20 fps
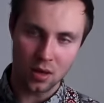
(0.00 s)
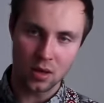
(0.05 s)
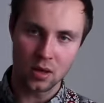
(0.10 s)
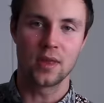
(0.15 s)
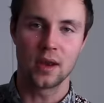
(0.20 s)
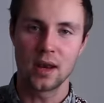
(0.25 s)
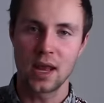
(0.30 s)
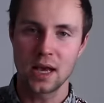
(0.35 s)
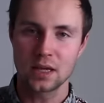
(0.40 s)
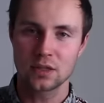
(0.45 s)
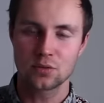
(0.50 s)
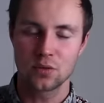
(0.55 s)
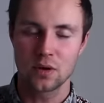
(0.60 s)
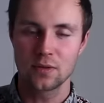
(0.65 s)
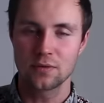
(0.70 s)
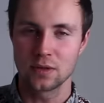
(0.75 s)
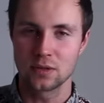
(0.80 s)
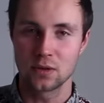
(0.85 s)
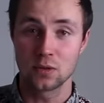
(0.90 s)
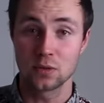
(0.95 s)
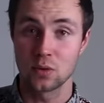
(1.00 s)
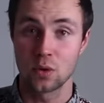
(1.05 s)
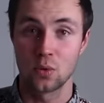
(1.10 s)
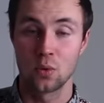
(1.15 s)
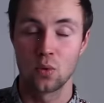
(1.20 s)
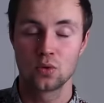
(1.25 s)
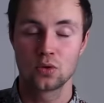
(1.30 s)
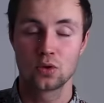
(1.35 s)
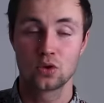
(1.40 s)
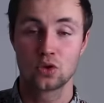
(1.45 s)
The next riff is
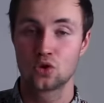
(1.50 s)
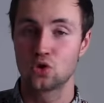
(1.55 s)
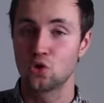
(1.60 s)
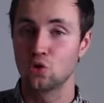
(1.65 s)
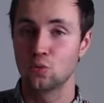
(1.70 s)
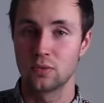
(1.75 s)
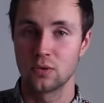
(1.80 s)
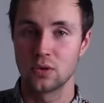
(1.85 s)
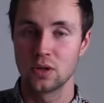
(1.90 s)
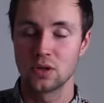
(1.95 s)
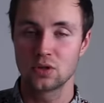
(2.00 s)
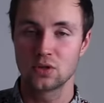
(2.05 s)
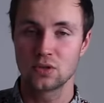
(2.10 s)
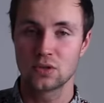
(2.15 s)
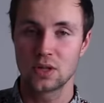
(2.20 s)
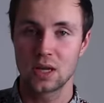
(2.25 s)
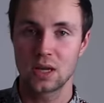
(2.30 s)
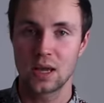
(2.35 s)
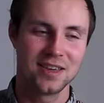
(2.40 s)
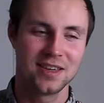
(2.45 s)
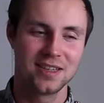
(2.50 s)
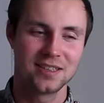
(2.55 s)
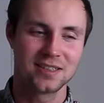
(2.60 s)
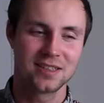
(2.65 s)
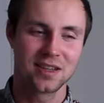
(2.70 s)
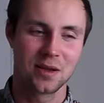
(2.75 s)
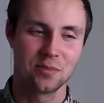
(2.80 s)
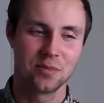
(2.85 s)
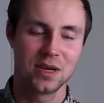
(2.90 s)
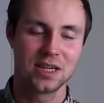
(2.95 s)
also super interesting.
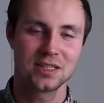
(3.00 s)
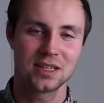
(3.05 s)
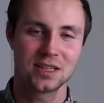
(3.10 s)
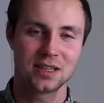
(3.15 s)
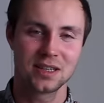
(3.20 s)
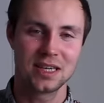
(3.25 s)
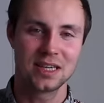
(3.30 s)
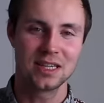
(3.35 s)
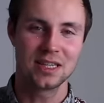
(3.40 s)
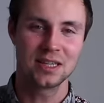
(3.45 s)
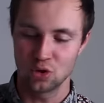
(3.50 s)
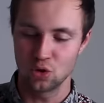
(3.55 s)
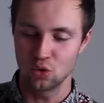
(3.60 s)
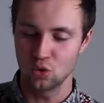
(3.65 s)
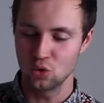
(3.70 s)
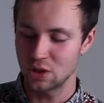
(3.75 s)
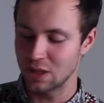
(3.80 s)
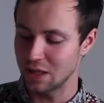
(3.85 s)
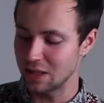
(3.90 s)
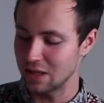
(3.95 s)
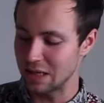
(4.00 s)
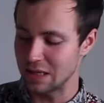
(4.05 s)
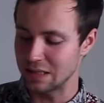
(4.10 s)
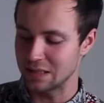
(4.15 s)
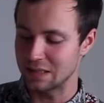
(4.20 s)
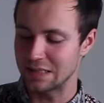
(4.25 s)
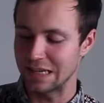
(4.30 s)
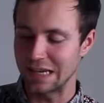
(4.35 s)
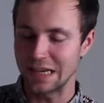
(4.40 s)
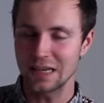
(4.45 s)
He's basically using
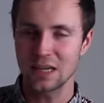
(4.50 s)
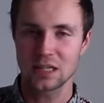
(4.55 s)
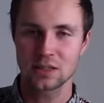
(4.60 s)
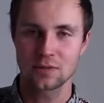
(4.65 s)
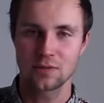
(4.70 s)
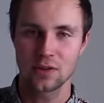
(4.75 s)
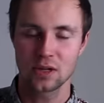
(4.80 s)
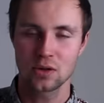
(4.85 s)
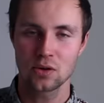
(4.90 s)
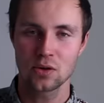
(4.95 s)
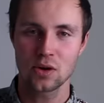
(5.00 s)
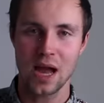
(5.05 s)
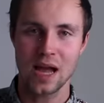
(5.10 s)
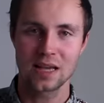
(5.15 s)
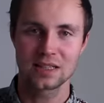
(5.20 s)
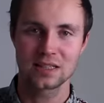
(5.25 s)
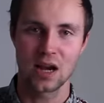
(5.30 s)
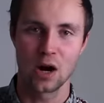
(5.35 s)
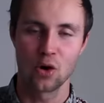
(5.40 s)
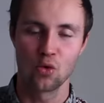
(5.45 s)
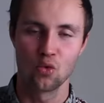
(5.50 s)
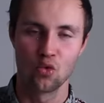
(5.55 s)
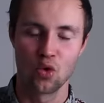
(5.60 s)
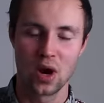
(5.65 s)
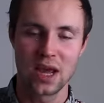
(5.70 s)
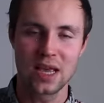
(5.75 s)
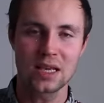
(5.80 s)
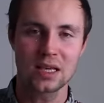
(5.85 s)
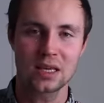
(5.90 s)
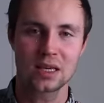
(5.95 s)
his index finger as a
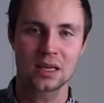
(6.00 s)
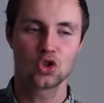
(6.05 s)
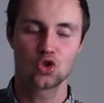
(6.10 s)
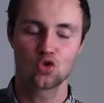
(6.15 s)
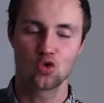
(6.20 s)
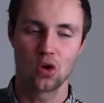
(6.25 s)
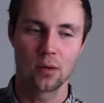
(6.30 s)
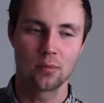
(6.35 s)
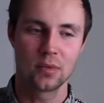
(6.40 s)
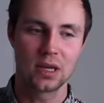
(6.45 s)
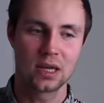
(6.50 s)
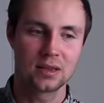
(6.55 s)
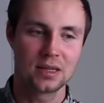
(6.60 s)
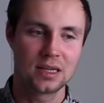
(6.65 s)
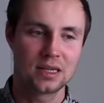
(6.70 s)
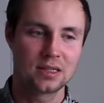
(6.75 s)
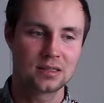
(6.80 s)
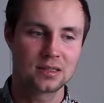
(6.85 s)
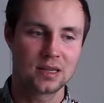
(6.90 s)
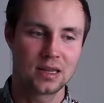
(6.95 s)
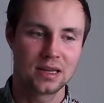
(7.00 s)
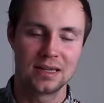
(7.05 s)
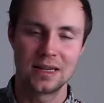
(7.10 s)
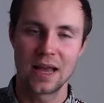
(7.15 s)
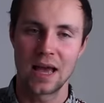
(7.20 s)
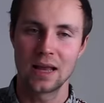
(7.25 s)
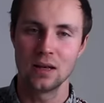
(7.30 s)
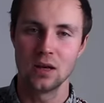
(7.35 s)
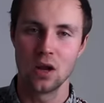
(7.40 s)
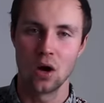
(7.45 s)
rake, strumming these
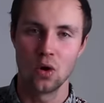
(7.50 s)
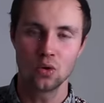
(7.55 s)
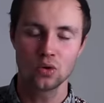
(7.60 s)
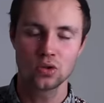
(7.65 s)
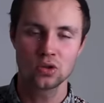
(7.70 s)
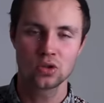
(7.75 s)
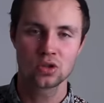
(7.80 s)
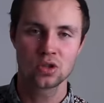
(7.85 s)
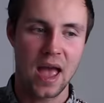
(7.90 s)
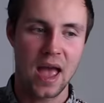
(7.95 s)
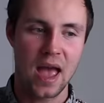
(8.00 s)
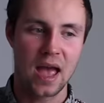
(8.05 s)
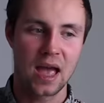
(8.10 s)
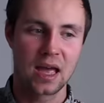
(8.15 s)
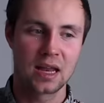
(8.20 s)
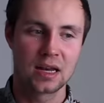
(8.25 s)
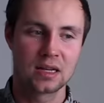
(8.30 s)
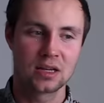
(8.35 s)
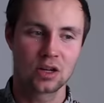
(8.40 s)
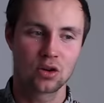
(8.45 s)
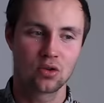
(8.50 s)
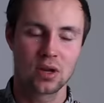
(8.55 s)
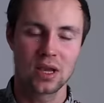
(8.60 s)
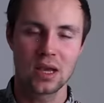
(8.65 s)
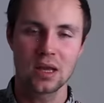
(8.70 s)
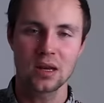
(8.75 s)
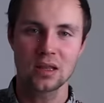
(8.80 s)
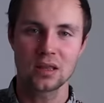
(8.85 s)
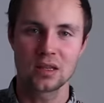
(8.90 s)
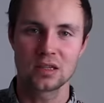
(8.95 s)
dead notes and
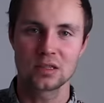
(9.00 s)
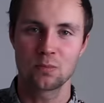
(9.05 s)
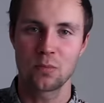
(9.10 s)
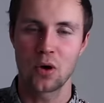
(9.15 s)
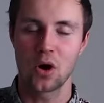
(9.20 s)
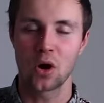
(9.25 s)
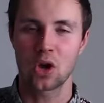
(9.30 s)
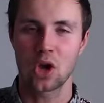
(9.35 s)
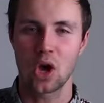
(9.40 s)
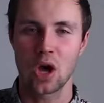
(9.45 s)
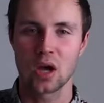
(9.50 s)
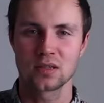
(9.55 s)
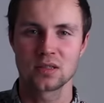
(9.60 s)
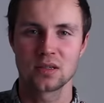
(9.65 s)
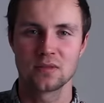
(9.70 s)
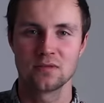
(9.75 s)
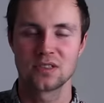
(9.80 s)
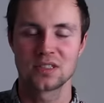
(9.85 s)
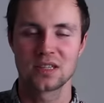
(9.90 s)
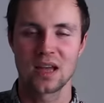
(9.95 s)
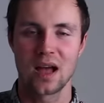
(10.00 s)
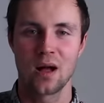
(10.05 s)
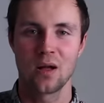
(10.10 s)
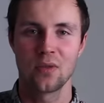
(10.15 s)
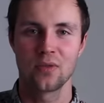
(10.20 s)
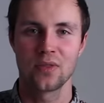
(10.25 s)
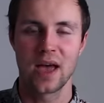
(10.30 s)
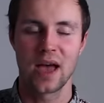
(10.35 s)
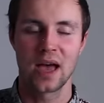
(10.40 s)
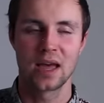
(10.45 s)
creating this percussive
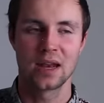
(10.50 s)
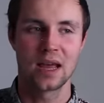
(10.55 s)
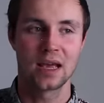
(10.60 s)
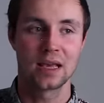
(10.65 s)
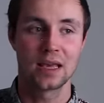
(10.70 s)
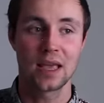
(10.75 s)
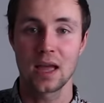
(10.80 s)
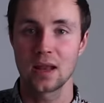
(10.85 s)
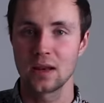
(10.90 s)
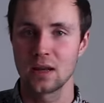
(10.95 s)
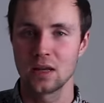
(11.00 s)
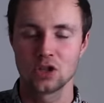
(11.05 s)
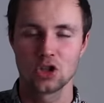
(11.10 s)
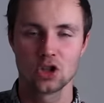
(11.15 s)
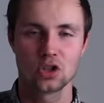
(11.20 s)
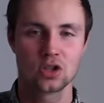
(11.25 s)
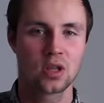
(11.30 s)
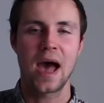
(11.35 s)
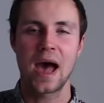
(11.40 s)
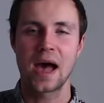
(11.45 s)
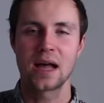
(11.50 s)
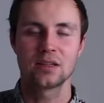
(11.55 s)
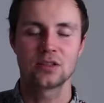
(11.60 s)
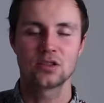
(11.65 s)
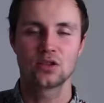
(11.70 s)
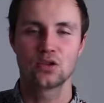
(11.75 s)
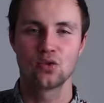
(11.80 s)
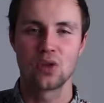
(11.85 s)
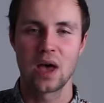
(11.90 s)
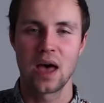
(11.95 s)
sound that, again, it just
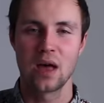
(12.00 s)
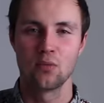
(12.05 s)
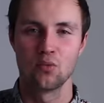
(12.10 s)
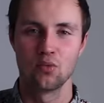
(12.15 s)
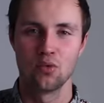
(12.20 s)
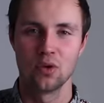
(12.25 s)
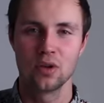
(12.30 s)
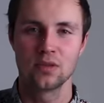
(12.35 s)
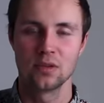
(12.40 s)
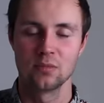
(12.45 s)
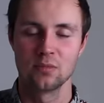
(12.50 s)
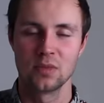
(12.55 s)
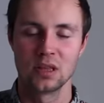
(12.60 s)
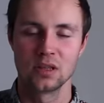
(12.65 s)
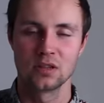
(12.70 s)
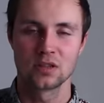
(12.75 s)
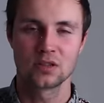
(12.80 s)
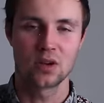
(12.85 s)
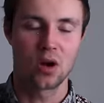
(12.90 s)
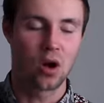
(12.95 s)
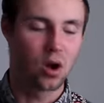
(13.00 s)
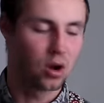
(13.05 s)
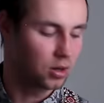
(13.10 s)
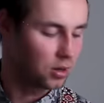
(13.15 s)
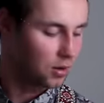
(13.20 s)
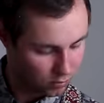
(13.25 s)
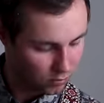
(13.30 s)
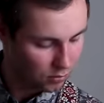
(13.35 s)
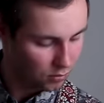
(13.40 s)
adds to that rhythm in the song.